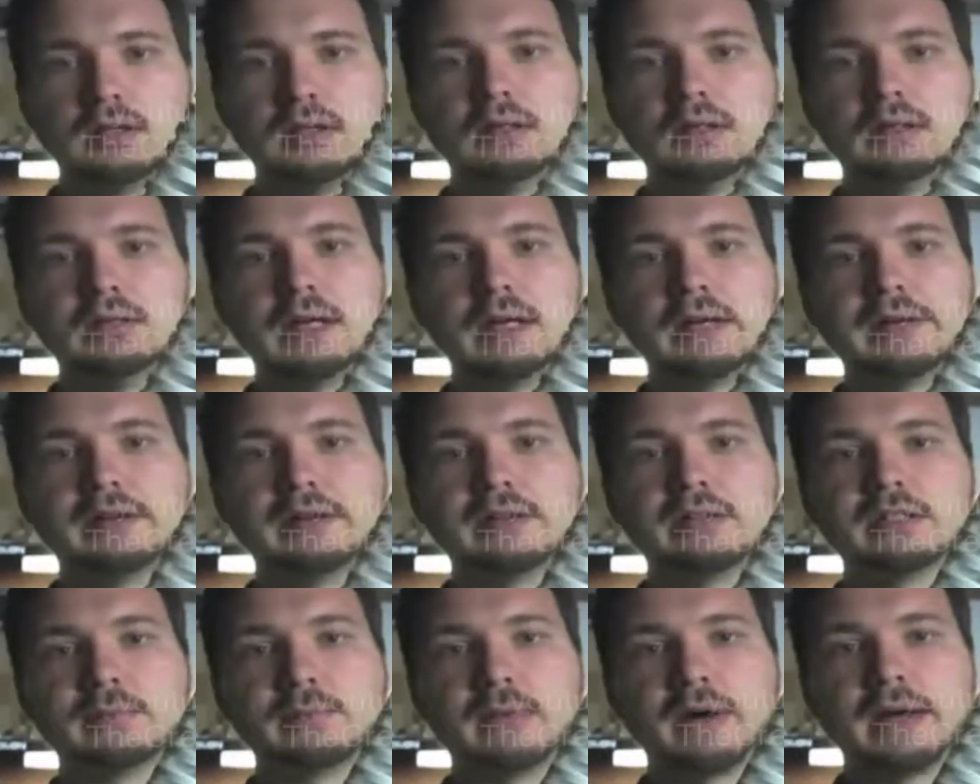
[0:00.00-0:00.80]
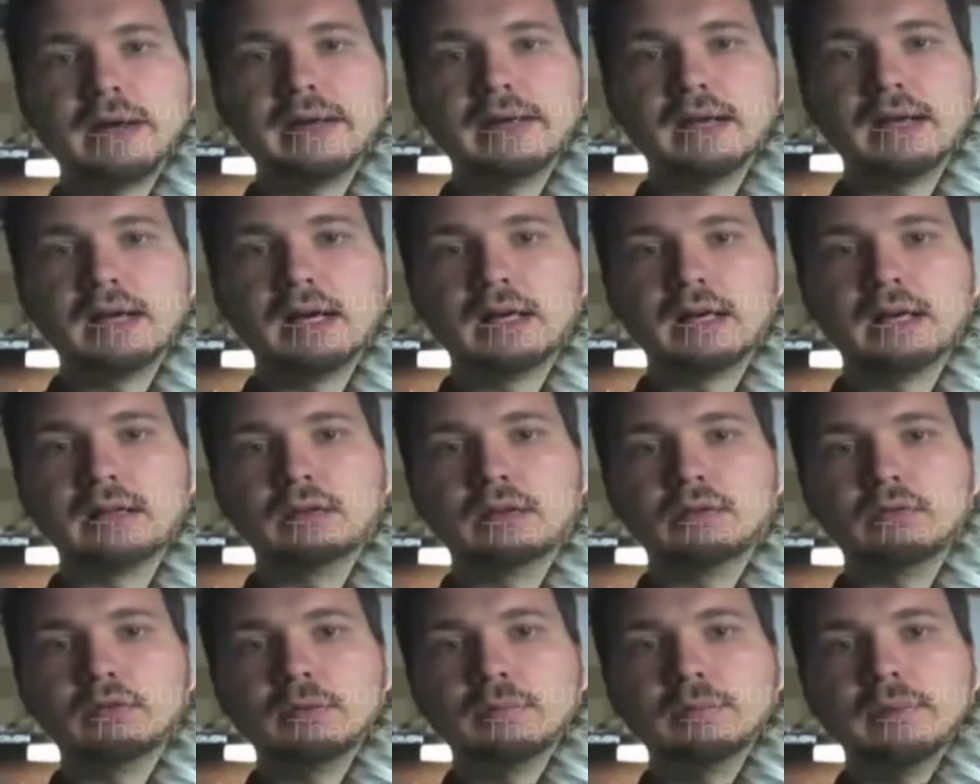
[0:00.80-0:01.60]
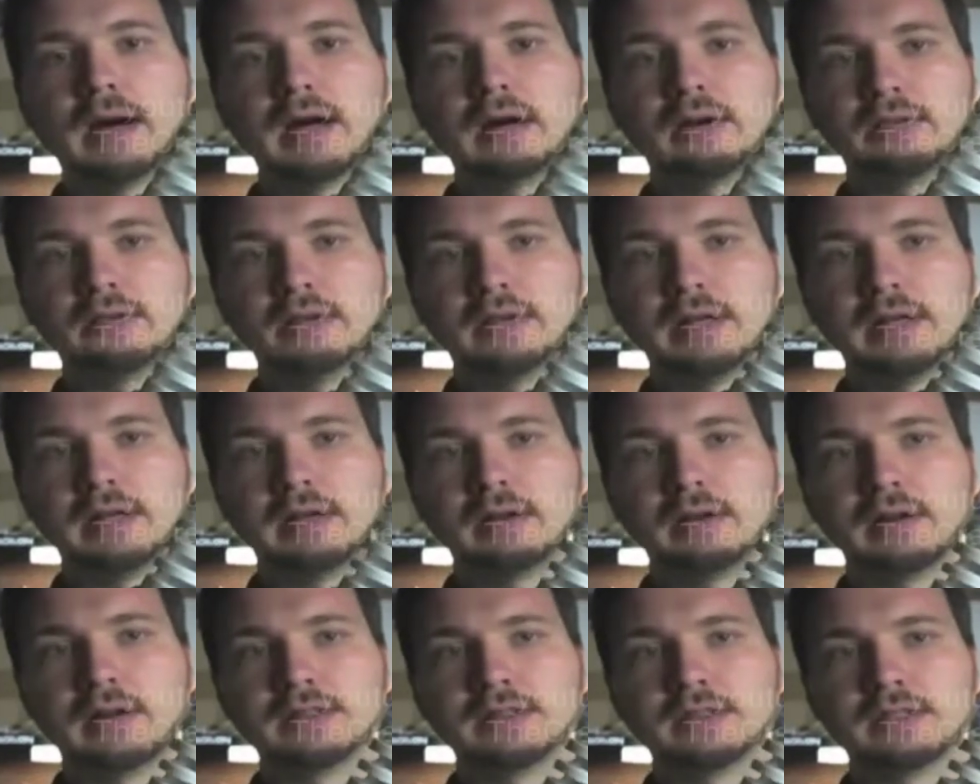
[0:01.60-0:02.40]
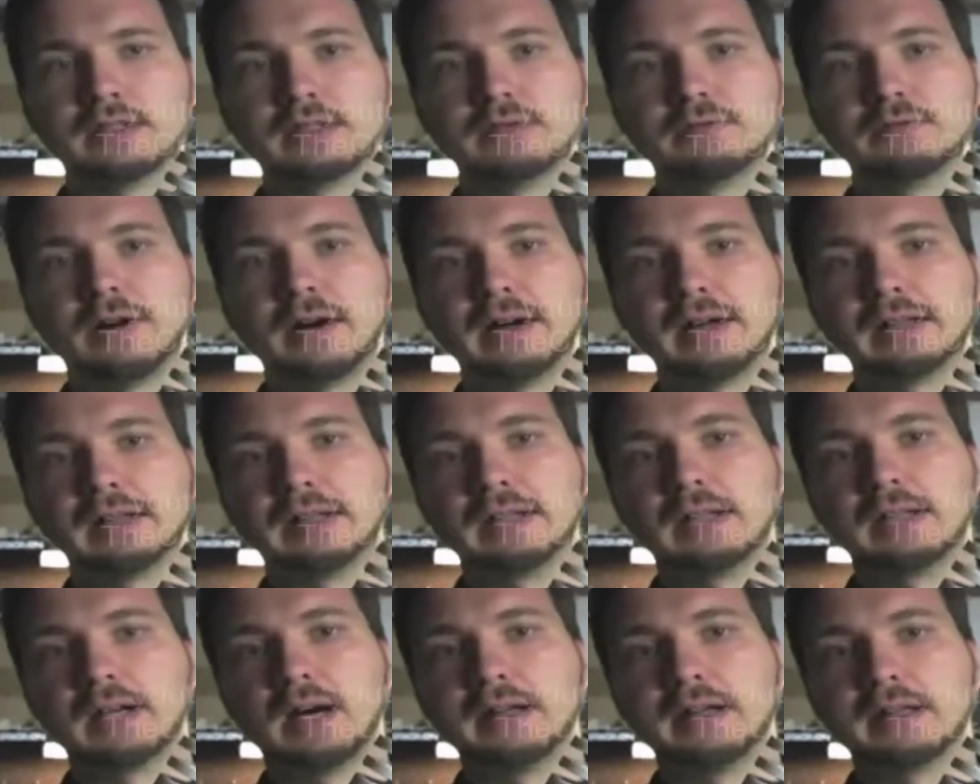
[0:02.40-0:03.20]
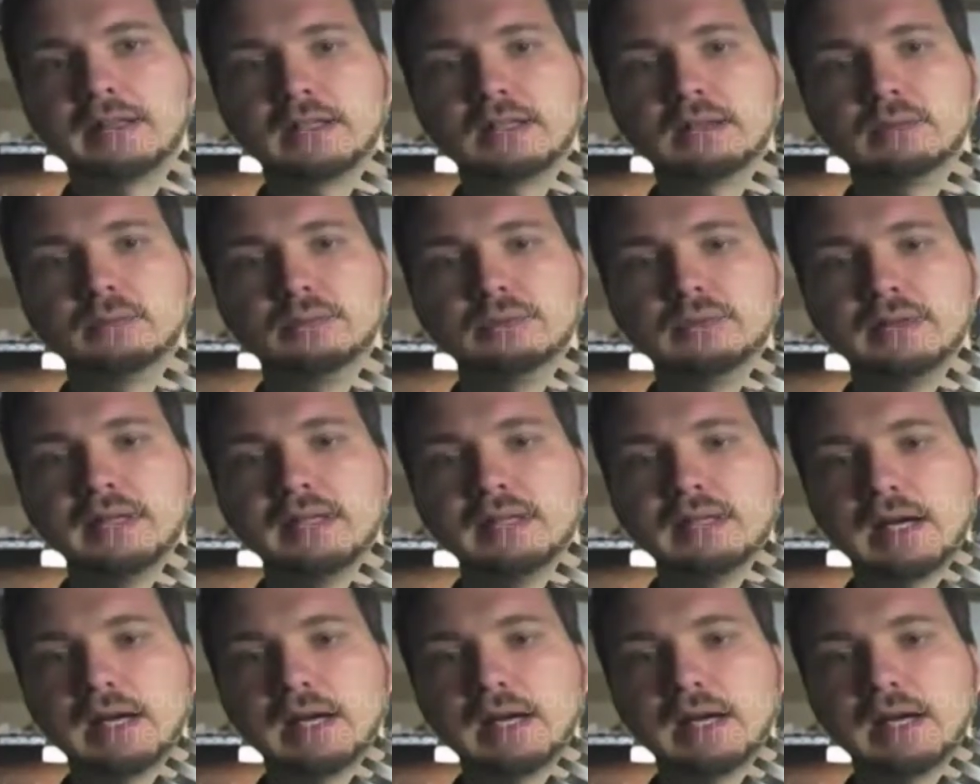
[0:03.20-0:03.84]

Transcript: Now here's my grip pattern here as it's finally cut and complete.